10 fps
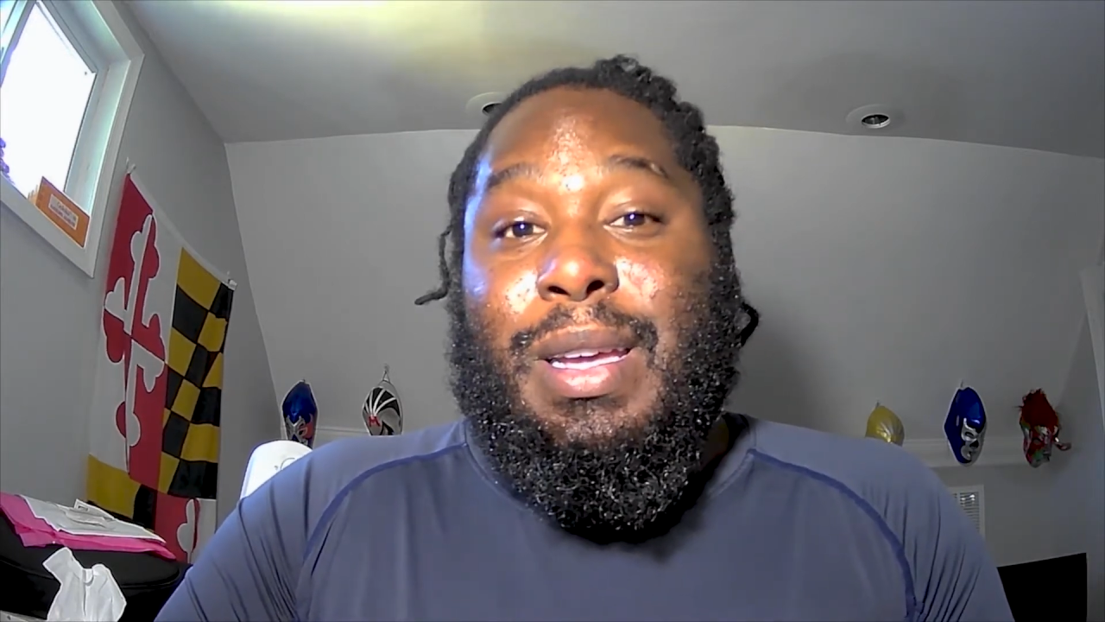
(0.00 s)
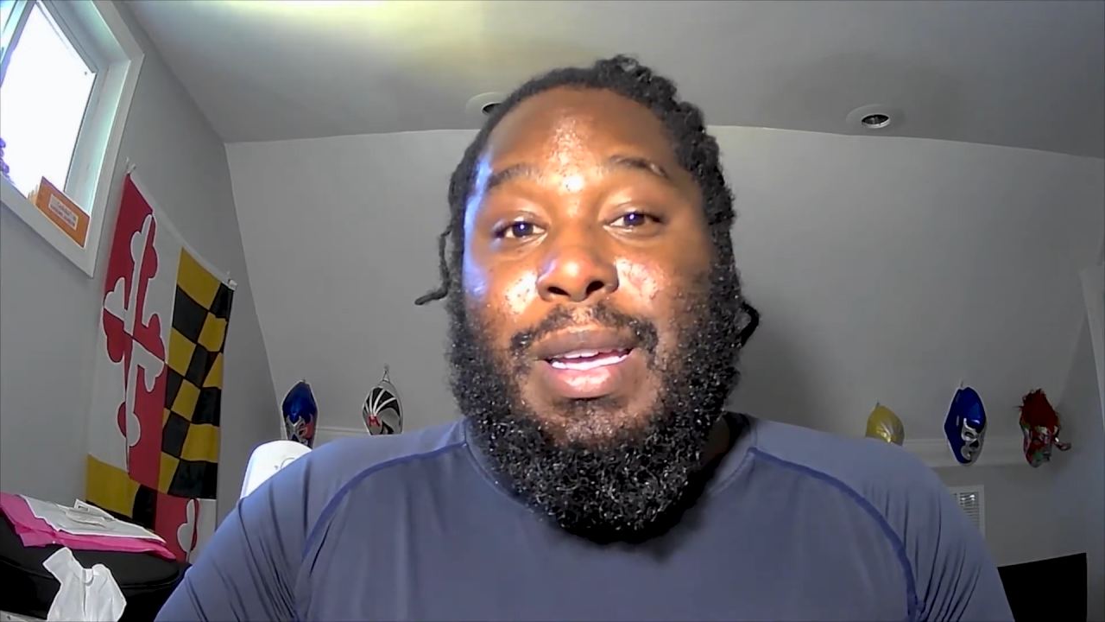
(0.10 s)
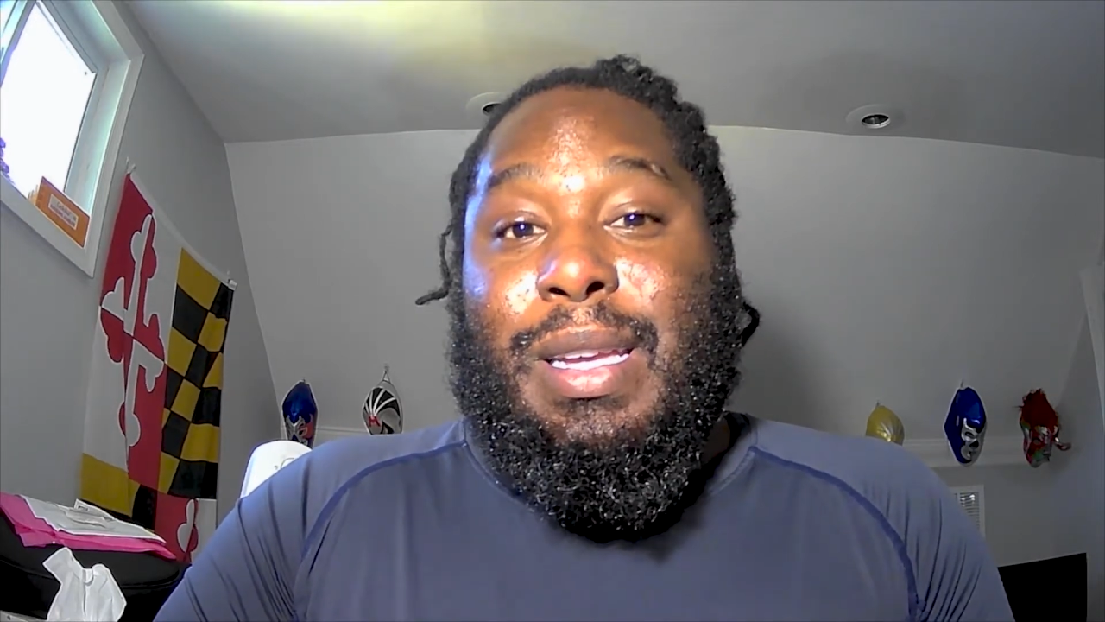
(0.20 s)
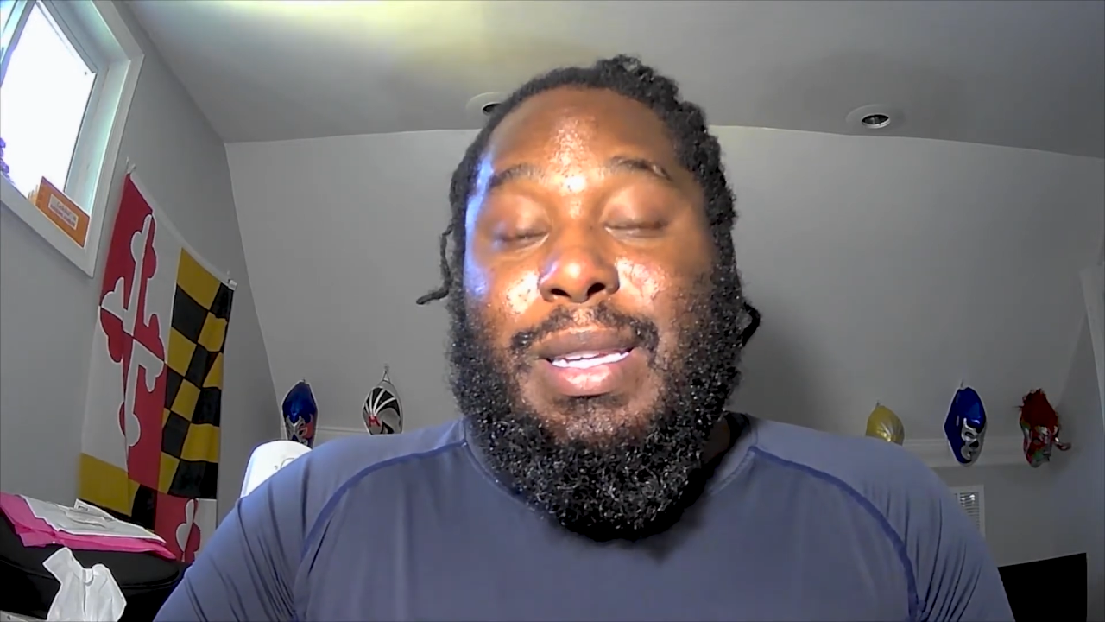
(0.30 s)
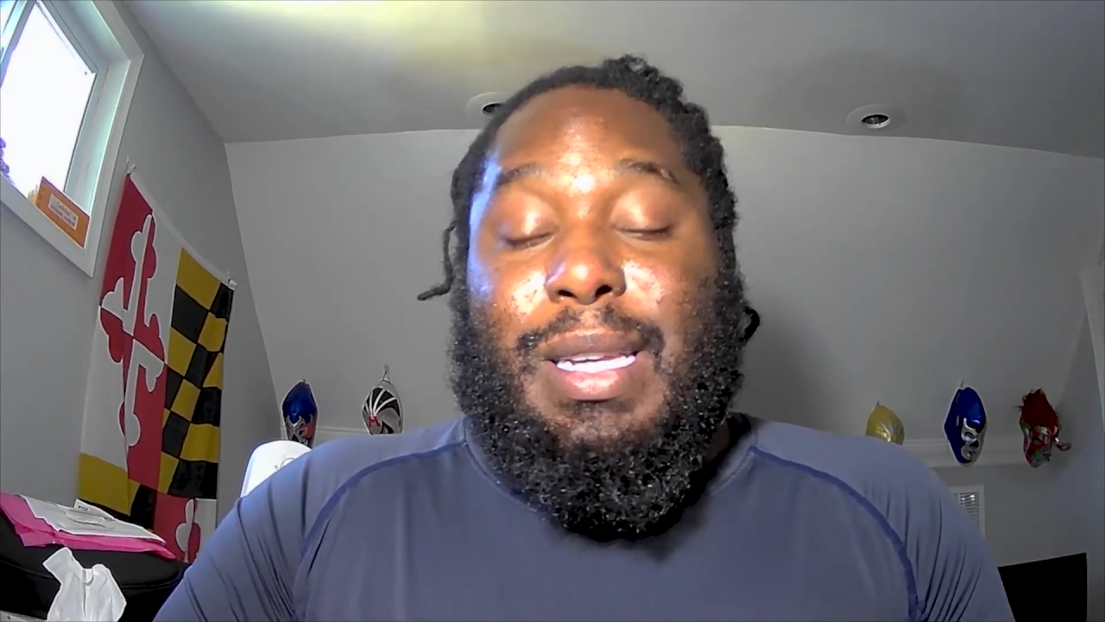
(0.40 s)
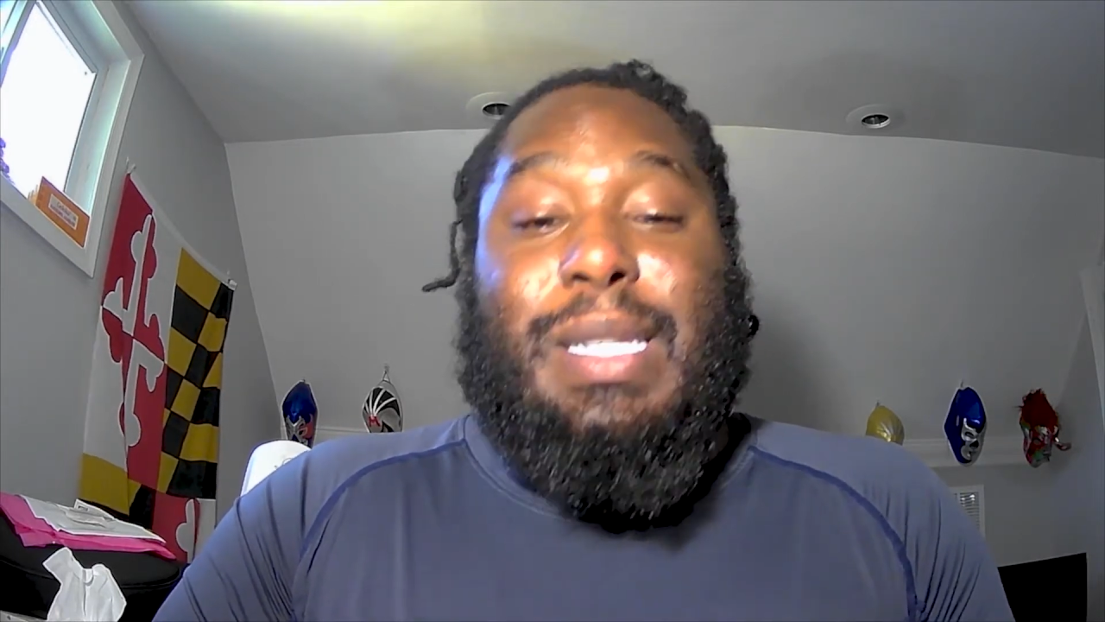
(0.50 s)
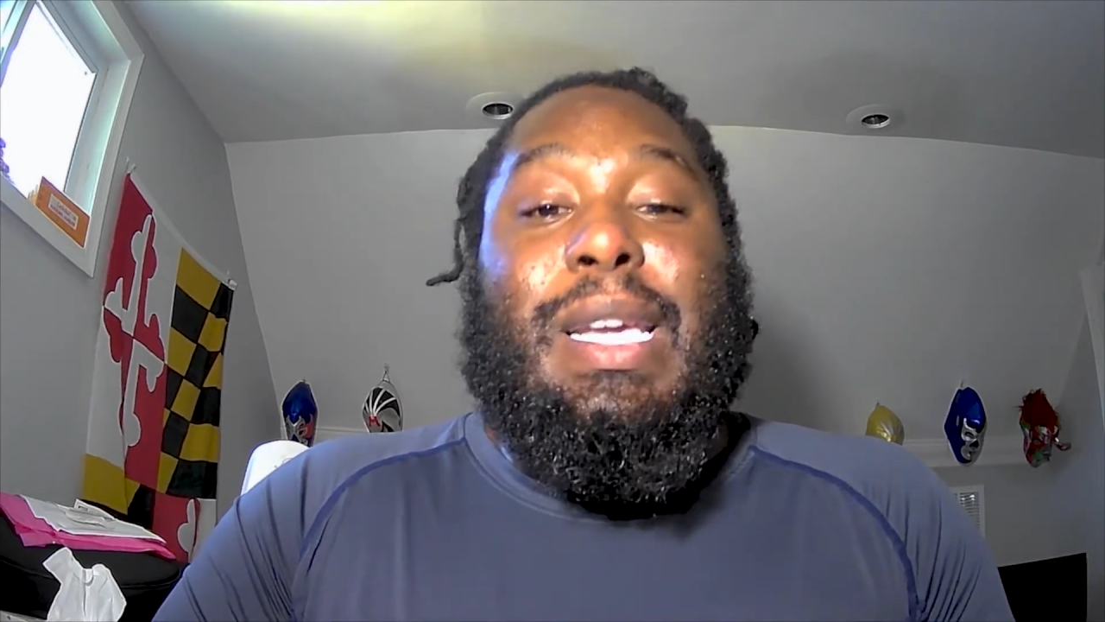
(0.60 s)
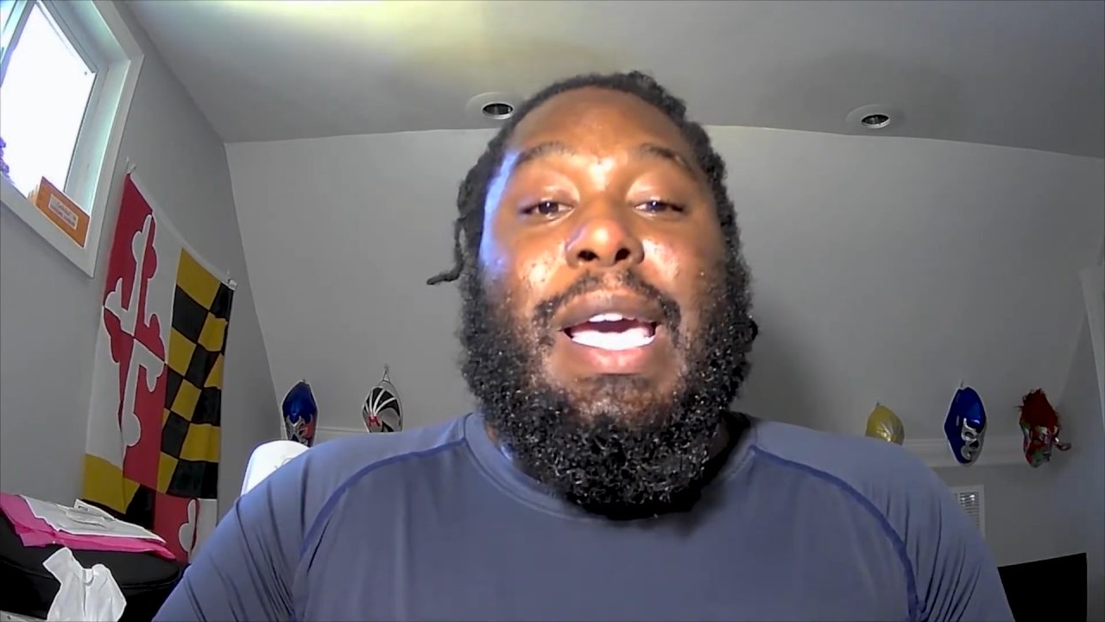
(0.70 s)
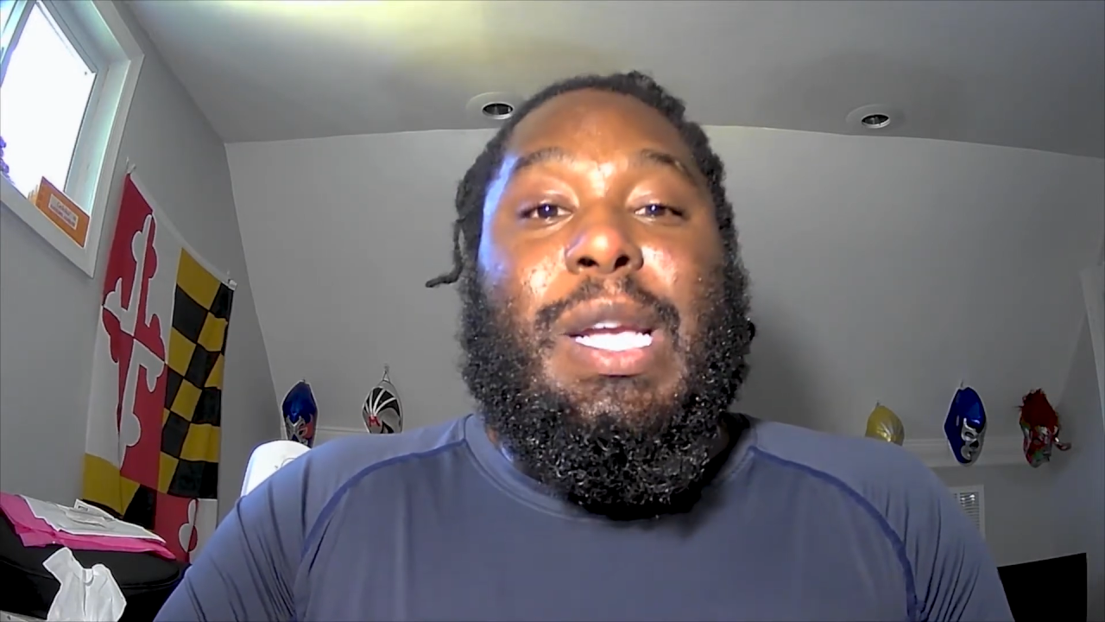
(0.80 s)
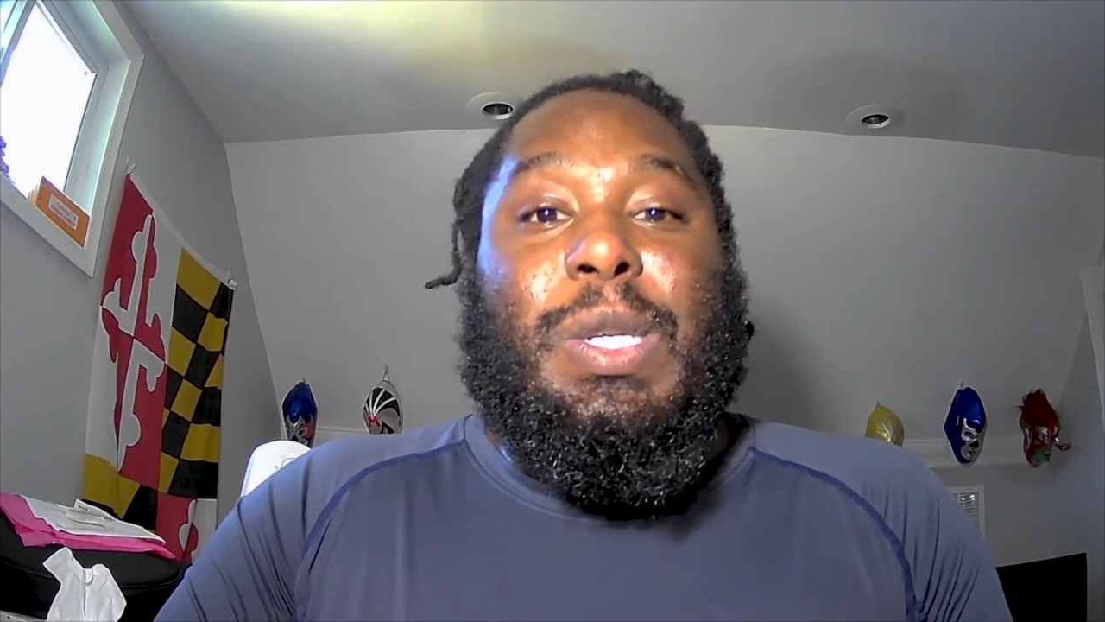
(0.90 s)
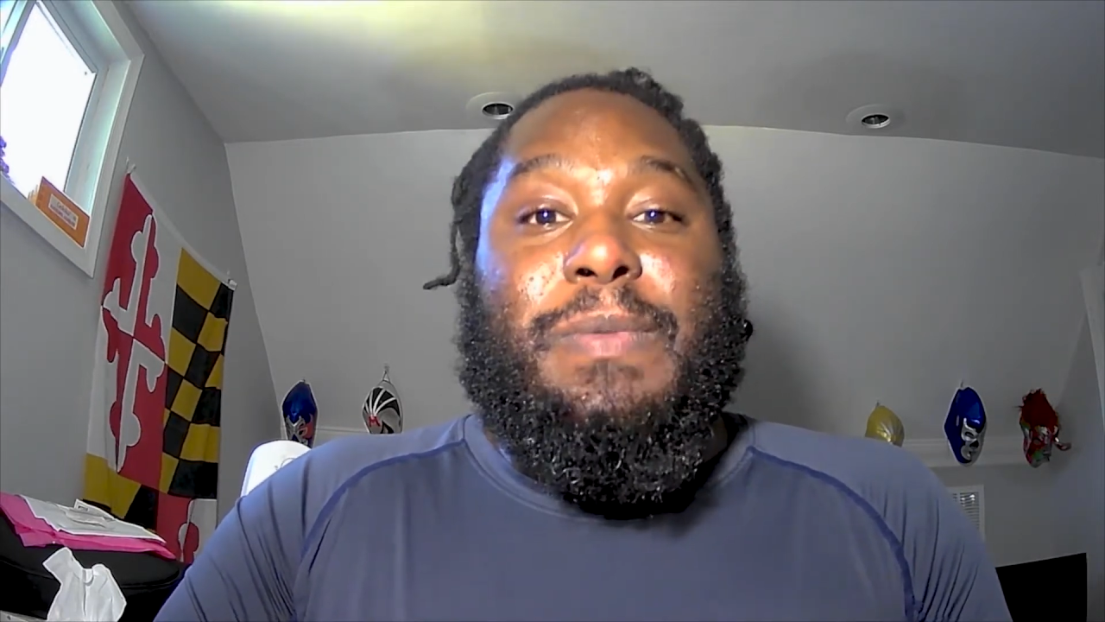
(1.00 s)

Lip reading: since the age